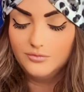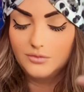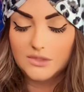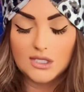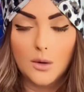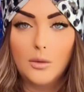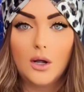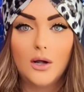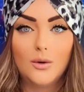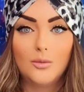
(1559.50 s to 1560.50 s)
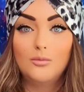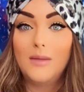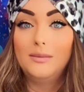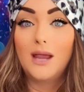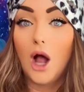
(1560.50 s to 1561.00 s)
somewhere,
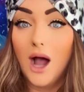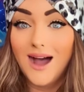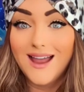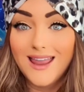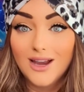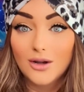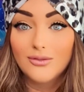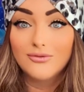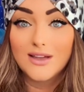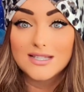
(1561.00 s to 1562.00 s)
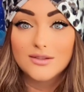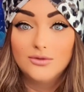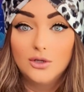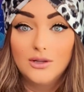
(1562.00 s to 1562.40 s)
maybe a hot air festival